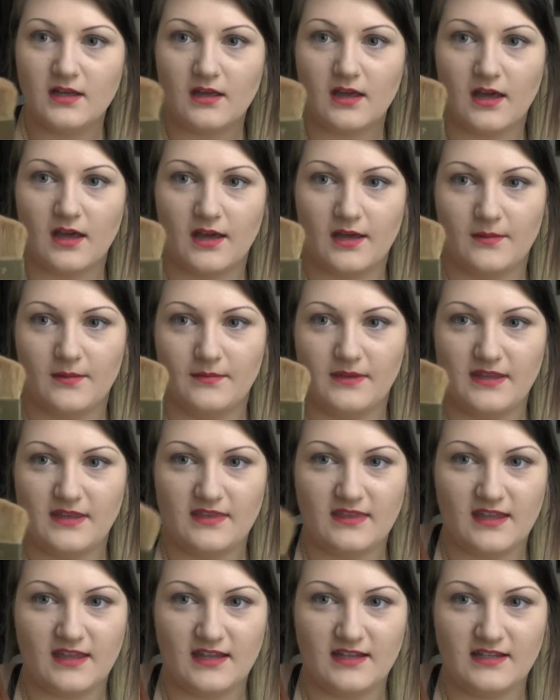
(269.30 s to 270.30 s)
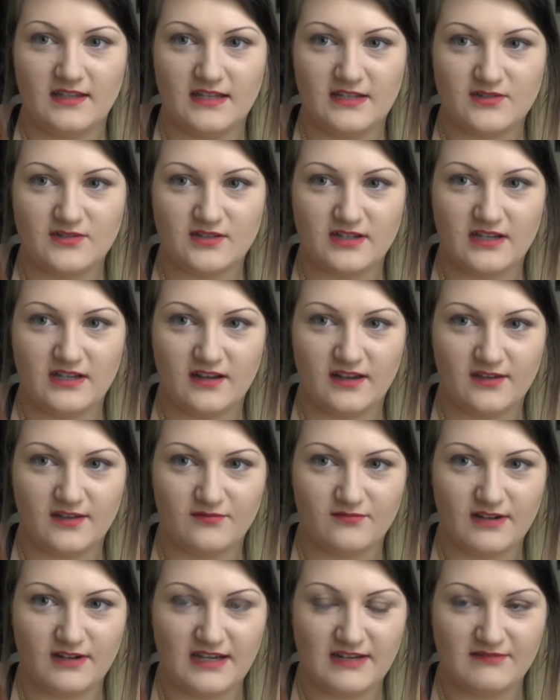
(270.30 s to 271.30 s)
They're literally like
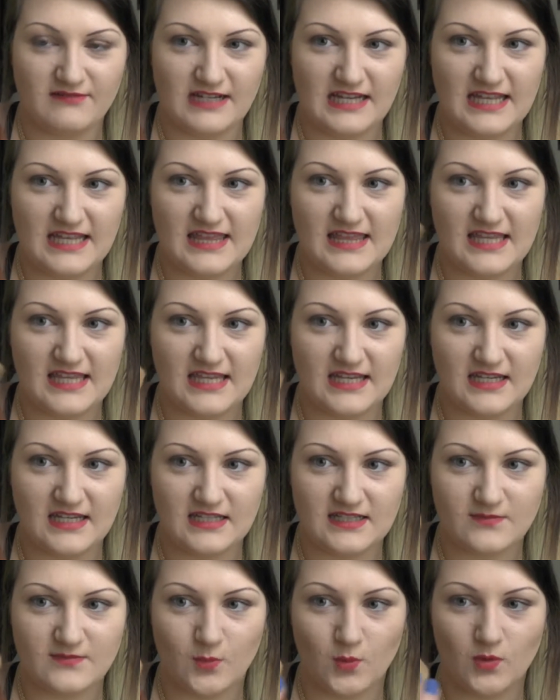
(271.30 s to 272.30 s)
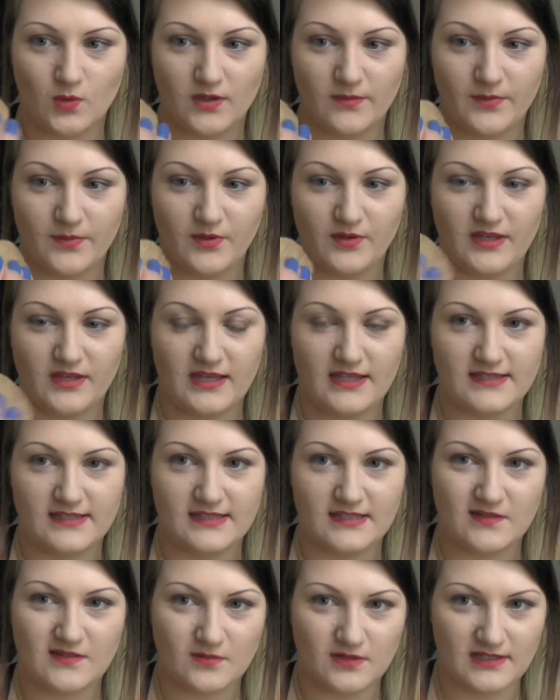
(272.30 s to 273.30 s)
really thin, small kabukis.
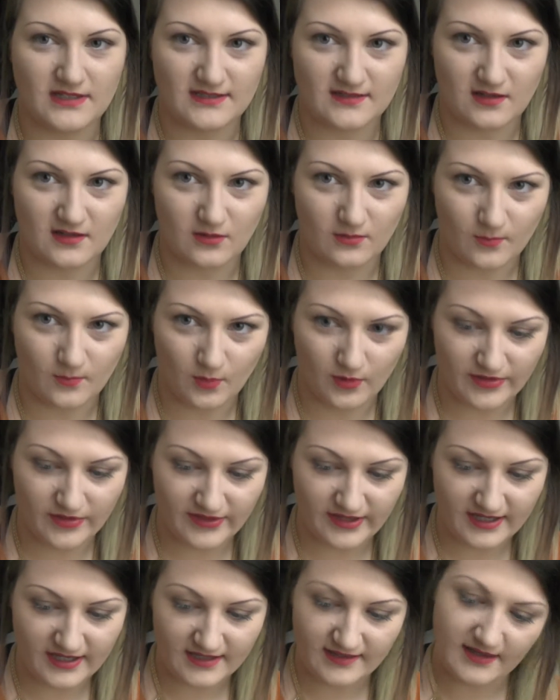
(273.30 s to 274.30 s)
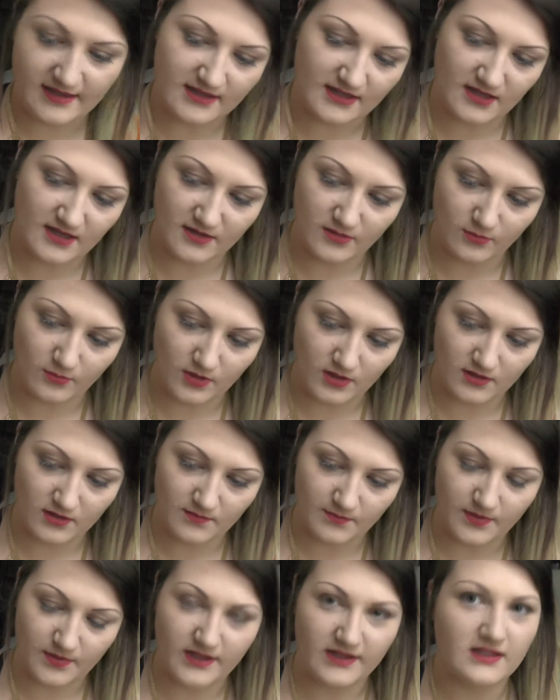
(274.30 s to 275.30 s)
This one is a lot more thicker than the other one,
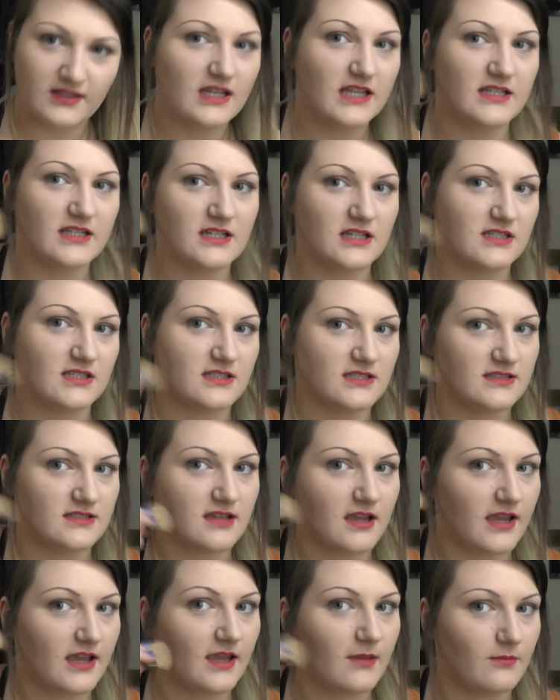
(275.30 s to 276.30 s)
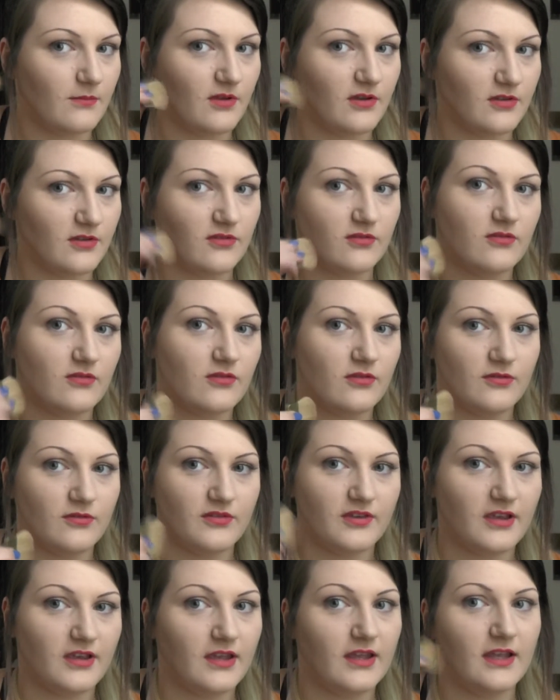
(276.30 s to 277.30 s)
but it does the same. You can use
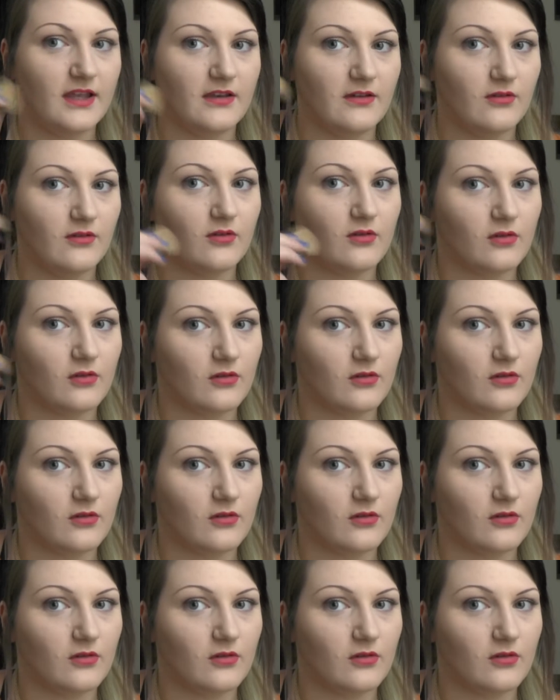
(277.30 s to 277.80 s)
it in your